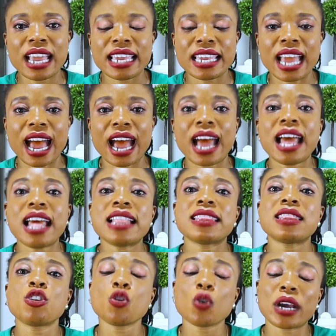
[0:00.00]
Yeah,
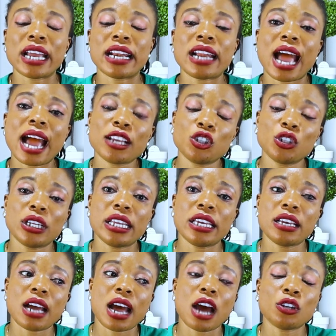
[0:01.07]
you can actually,